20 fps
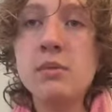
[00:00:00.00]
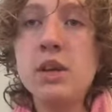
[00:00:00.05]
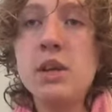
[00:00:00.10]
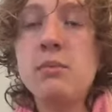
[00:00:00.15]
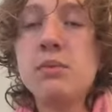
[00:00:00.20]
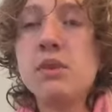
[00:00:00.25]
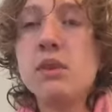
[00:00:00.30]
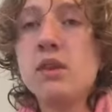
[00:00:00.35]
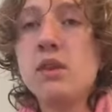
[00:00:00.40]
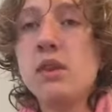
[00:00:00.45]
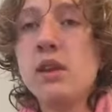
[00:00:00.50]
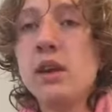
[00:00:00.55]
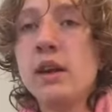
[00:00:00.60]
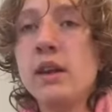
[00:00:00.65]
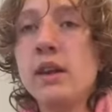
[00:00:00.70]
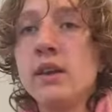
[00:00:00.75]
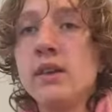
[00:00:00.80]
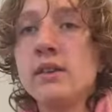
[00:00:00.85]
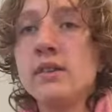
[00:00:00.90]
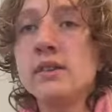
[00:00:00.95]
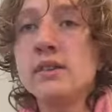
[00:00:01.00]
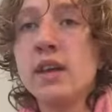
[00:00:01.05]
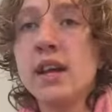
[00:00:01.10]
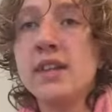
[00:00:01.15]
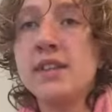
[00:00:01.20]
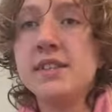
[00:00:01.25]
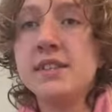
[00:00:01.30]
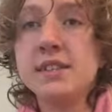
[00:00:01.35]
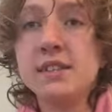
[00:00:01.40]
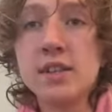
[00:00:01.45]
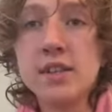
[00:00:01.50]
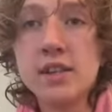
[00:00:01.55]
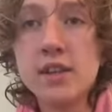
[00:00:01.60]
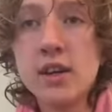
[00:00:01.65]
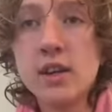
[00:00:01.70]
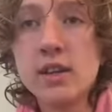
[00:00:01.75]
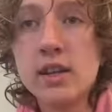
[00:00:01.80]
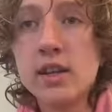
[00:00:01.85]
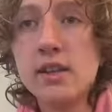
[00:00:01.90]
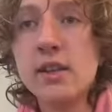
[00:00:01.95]
people and scientists
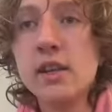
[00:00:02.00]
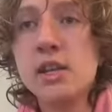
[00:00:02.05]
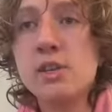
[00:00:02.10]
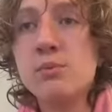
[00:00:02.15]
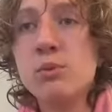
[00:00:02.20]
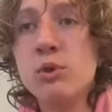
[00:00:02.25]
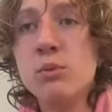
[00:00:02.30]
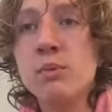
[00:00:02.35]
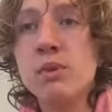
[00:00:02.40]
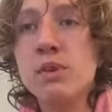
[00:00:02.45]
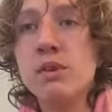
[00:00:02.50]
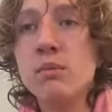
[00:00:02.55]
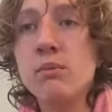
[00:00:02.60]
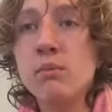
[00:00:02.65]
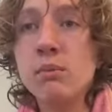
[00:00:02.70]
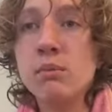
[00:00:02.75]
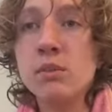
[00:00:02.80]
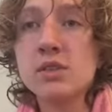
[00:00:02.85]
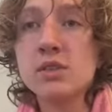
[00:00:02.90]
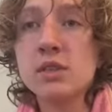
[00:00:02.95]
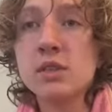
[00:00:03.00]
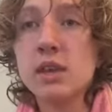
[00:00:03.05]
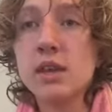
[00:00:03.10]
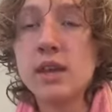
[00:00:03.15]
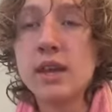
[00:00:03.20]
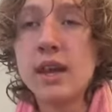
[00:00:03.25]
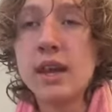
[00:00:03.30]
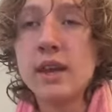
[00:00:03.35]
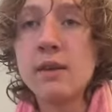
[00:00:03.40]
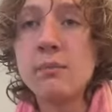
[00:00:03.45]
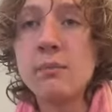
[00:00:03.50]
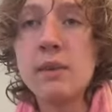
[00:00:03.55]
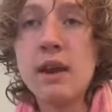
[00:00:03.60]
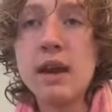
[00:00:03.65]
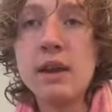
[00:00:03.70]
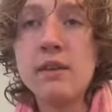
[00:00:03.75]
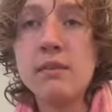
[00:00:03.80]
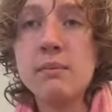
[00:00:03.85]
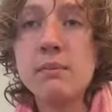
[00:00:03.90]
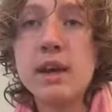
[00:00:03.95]
conducting the experiment can
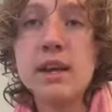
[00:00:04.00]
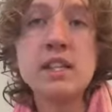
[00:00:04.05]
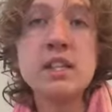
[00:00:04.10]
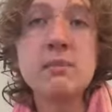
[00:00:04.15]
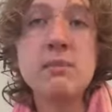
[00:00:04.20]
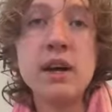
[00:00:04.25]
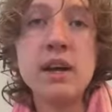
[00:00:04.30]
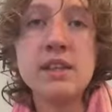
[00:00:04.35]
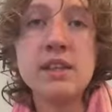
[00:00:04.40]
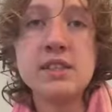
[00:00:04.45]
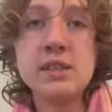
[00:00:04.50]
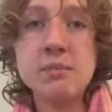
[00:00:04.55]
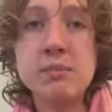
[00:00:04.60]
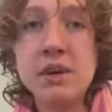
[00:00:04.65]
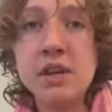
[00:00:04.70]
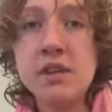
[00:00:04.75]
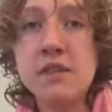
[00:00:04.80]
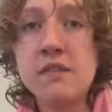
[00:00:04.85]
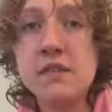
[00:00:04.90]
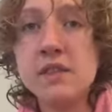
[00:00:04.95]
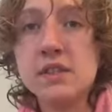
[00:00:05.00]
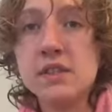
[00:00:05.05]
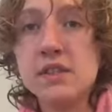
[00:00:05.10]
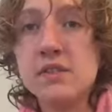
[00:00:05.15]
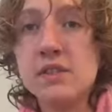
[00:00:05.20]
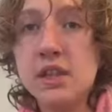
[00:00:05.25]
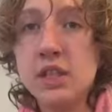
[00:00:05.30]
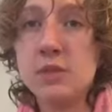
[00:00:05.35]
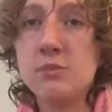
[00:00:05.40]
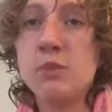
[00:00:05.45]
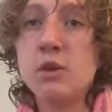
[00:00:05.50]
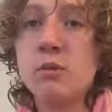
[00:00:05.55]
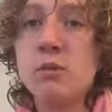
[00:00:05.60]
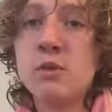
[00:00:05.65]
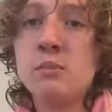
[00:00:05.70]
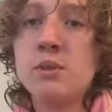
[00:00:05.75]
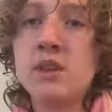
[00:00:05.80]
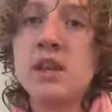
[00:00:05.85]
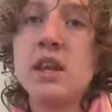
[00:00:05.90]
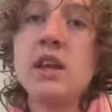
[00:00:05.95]
maximize the benefits of the
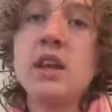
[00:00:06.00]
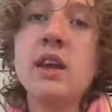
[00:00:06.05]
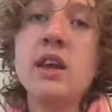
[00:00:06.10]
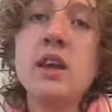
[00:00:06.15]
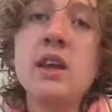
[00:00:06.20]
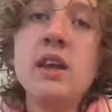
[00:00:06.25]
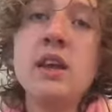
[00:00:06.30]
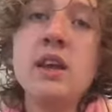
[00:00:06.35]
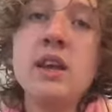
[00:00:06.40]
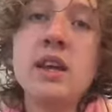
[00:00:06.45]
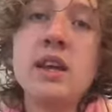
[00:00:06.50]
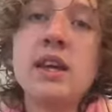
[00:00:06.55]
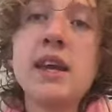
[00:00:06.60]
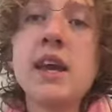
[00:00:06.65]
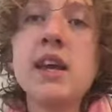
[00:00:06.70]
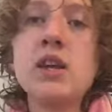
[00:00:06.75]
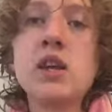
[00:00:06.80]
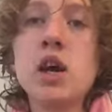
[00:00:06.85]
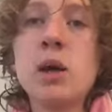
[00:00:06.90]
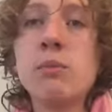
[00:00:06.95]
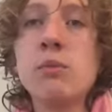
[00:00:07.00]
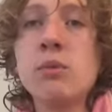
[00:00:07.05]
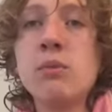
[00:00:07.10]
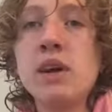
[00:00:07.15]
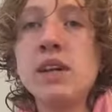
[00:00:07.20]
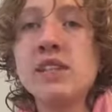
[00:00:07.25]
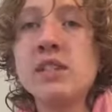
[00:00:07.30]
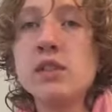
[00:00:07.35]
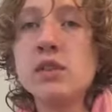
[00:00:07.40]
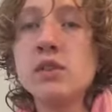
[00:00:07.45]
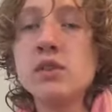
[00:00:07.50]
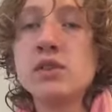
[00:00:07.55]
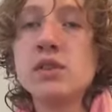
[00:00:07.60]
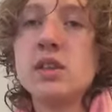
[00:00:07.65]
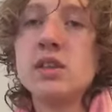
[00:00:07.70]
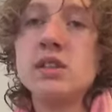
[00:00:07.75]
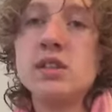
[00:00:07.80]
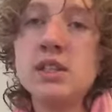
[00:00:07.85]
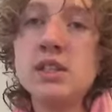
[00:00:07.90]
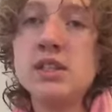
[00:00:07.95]
experiment, but they can't compromise the
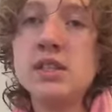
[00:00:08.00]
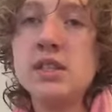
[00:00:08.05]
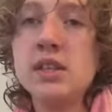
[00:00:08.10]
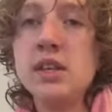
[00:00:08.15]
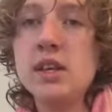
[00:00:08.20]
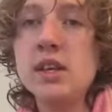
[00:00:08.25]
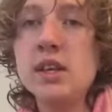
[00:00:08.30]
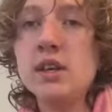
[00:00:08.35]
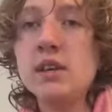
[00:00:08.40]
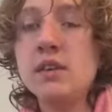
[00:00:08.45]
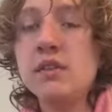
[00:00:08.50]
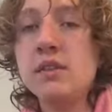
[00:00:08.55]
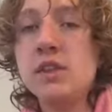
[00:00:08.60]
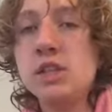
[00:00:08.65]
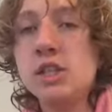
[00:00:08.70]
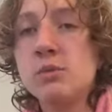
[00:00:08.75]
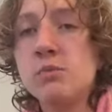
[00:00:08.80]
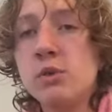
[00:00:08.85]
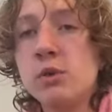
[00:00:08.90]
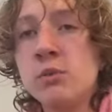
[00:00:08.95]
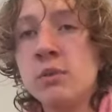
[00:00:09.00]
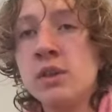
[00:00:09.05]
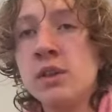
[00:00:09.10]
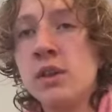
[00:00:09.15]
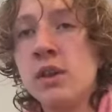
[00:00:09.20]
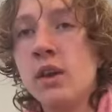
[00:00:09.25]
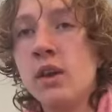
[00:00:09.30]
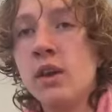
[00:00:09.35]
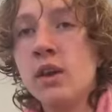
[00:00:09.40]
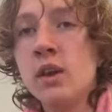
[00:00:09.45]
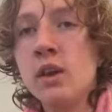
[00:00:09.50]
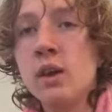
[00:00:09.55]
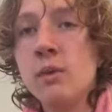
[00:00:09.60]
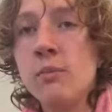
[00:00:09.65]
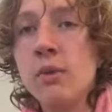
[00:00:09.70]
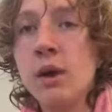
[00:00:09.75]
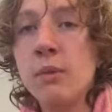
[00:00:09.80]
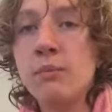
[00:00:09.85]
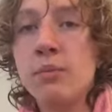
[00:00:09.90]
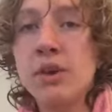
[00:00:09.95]
authenticity of the experiment
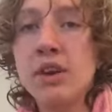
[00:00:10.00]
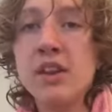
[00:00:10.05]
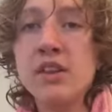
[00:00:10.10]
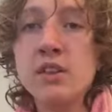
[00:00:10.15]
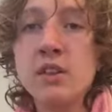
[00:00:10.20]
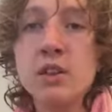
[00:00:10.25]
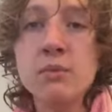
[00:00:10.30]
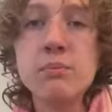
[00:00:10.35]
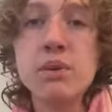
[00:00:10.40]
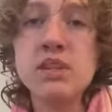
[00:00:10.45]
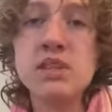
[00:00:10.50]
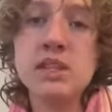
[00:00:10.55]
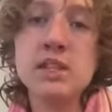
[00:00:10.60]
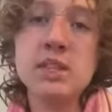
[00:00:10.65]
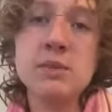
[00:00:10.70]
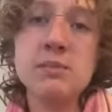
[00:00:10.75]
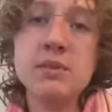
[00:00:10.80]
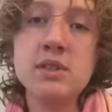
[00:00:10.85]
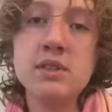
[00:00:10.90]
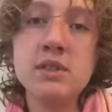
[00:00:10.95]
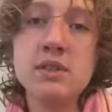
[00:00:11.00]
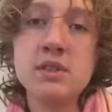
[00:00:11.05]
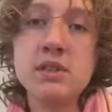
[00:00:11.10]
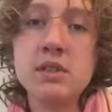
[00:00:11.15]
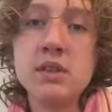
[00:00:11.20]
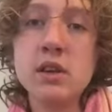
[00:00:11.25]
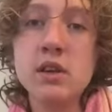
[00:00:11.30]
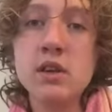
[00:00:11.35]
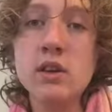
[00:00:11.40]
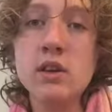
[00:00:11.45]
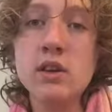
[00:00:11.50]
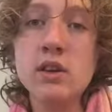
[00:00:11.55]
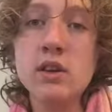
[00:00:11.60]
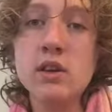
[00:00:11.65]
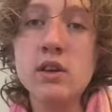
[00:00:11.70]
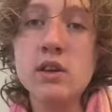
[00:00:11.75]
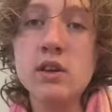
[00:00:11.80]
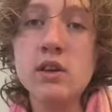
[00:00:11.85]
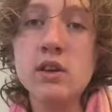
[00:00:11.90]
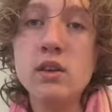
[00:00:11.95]
by putting the participants
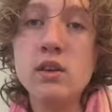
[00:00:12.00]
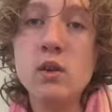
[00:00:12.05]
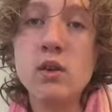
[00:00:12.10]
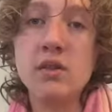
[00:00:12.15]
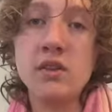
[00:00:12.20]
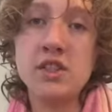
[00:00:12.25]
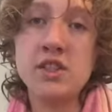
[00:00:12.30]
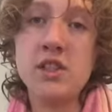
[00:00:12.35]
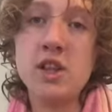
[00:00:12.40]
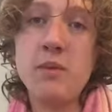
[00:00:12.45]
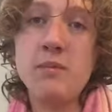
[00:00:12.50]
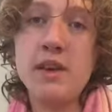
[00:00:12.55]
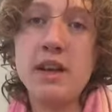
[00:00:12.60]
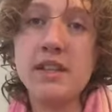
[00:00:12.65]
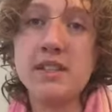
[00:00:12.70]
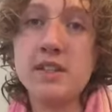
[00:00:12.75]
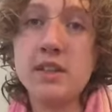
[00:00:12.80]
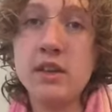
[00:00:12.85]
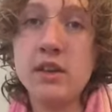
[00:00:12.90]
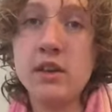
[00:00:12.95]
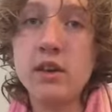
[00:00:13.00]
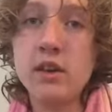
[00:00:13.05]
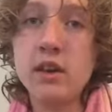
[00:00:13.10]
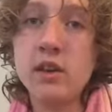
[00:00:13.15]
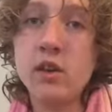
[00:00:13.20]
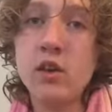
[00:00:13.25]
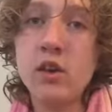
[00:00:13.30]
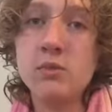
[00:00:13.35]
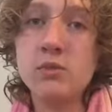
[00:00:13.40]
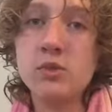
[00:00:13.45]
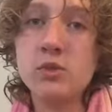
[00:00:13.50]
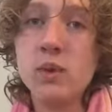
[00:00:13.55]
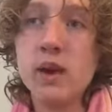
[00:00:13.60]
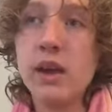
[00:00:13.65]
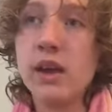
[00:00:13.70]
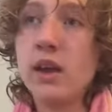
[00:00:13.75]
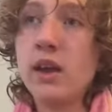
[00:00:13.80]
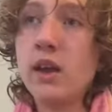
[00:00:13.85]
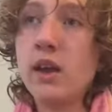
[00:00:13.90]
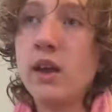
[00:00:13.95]
or the subjects in harm's way.